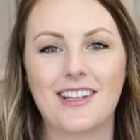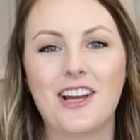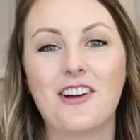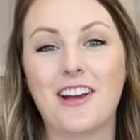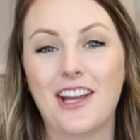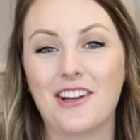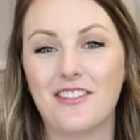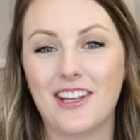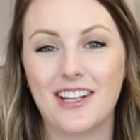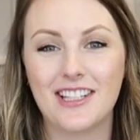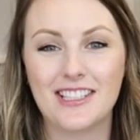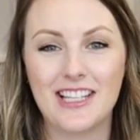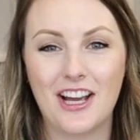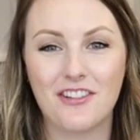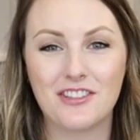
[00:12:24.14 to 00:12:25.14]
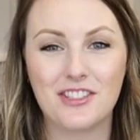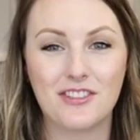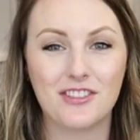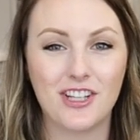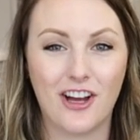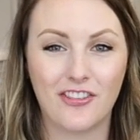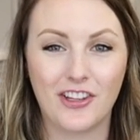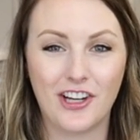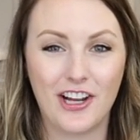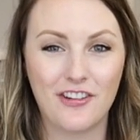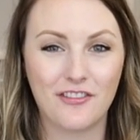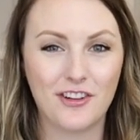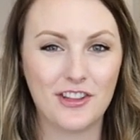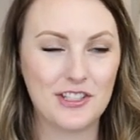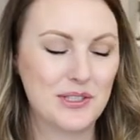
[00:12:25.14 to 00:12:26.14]
Okay, I'm getting down to toddler
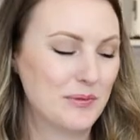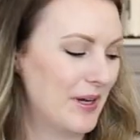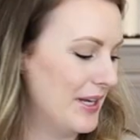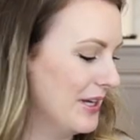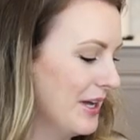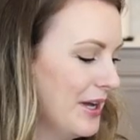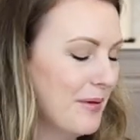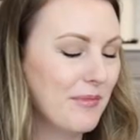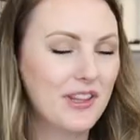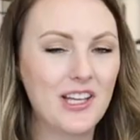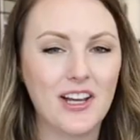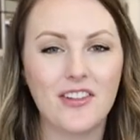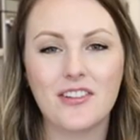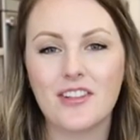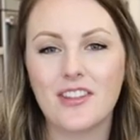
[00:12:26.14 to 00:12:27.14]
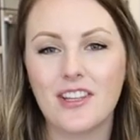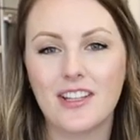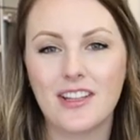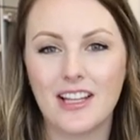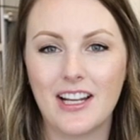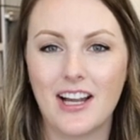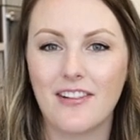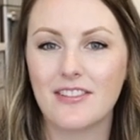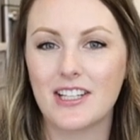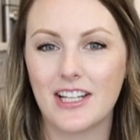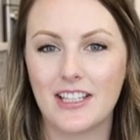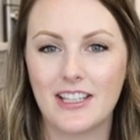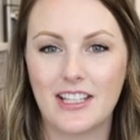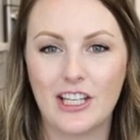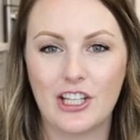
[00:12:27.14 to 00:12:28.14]
height for this one, but the other thing that I've
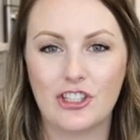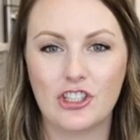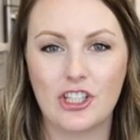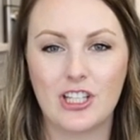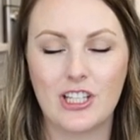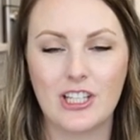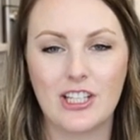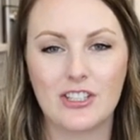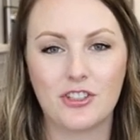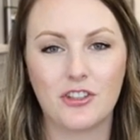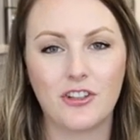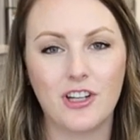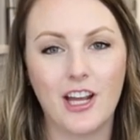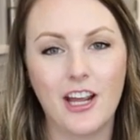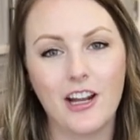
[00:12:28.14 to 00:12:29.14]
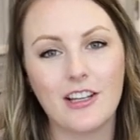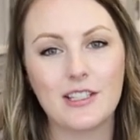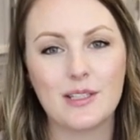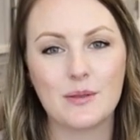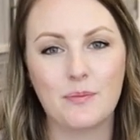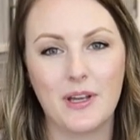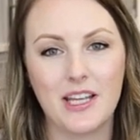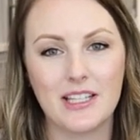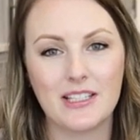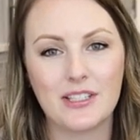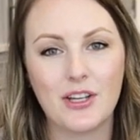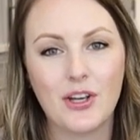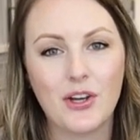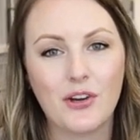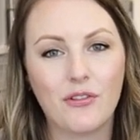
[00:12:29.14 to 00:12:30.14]
done in the kitchen is create a
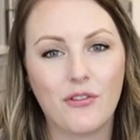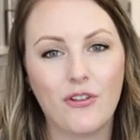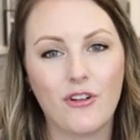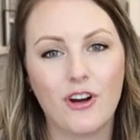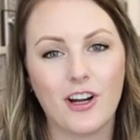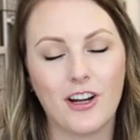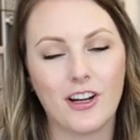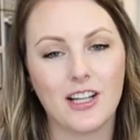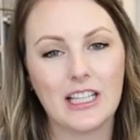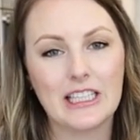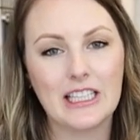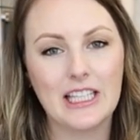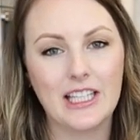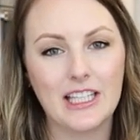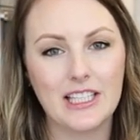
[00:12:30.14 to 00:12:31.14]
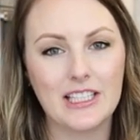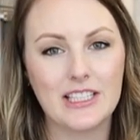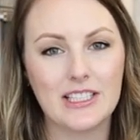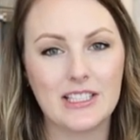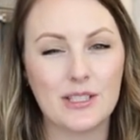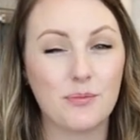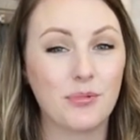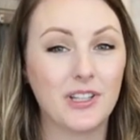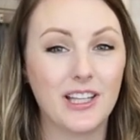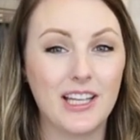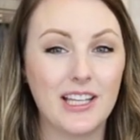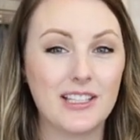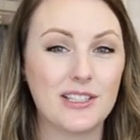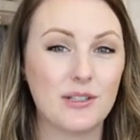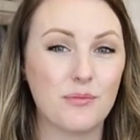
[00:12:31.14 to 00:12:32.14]
space for Lincoln's
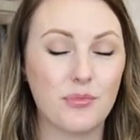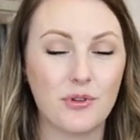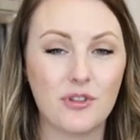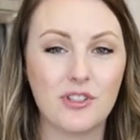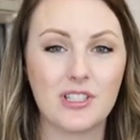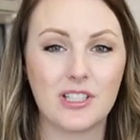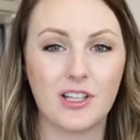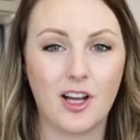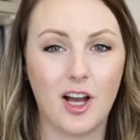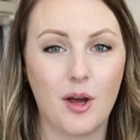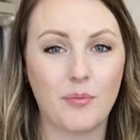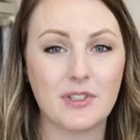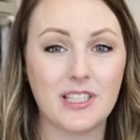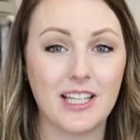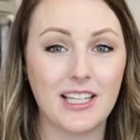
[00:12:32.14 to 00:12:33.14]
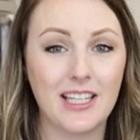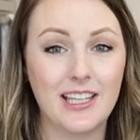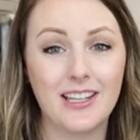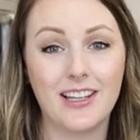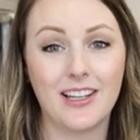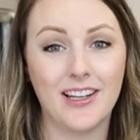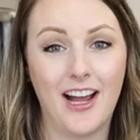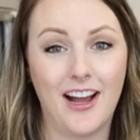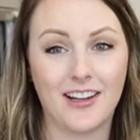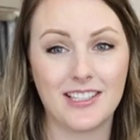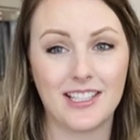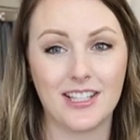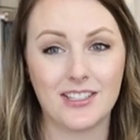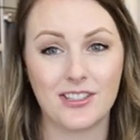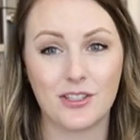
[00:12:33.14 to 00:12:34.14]
plates and bowls and cups that he can
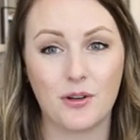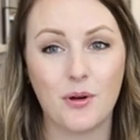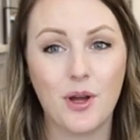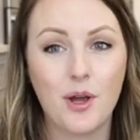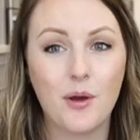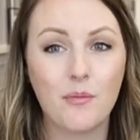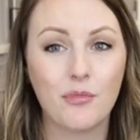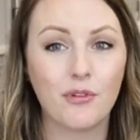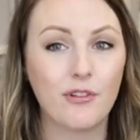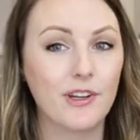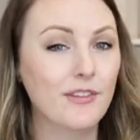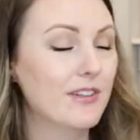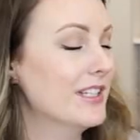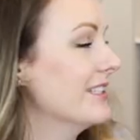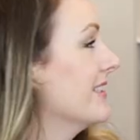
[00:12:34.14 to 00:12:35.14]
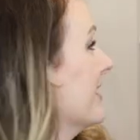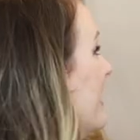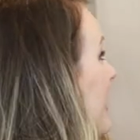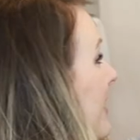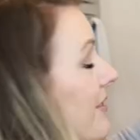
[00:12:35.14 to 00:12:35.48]
access. So previously,